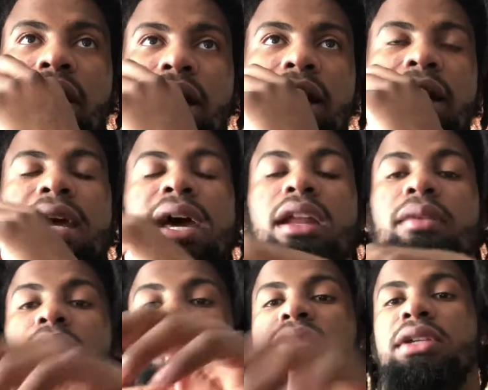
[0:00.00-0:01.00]
They had a
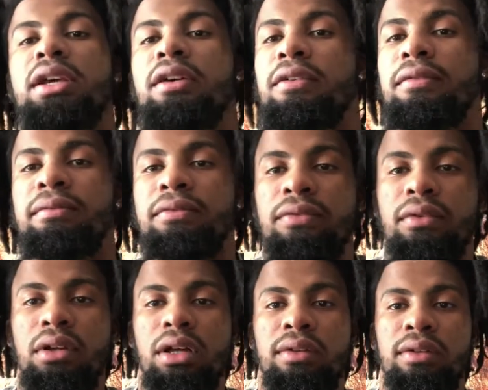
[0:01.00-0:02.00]
museum
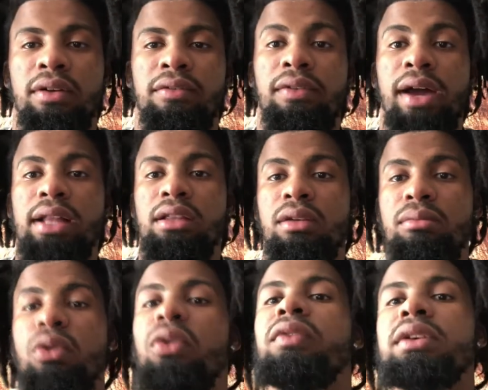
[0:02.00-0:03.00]
of like the
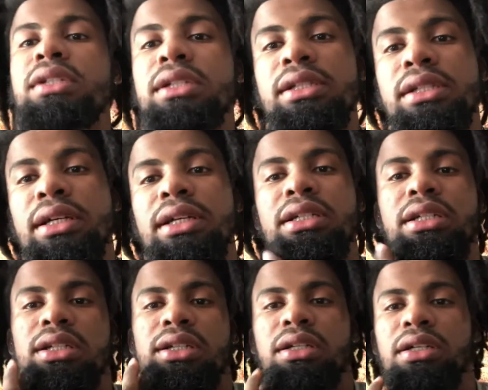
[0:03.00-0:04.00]
movies and such
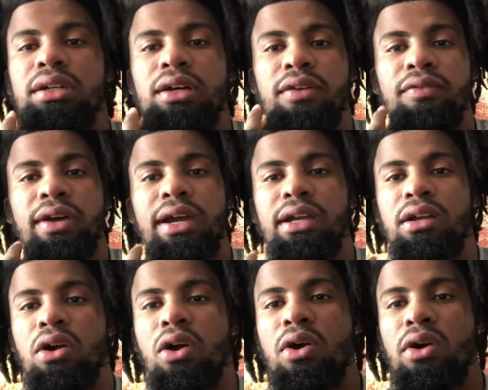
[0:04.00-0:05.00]
of like
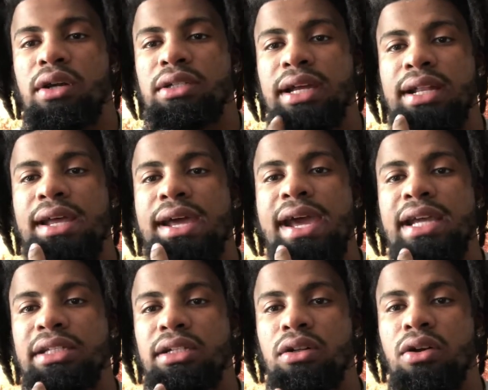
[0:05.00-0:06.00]
cars, like the
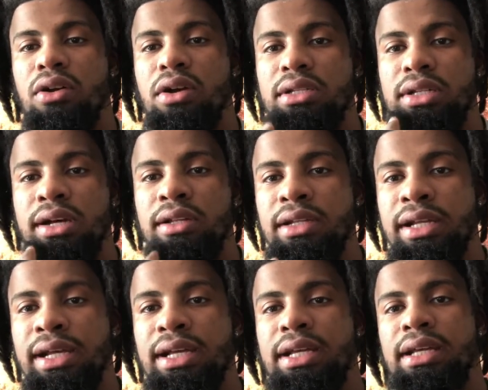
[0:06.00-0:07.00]
action cars and all of
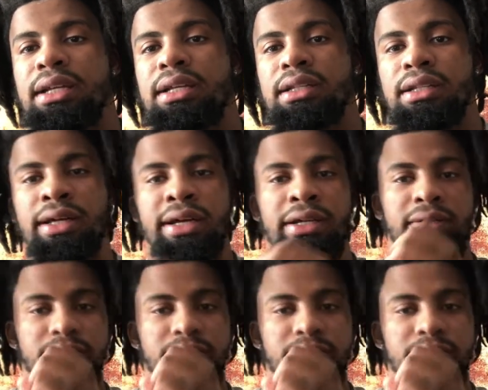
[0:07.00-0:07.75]
that. Like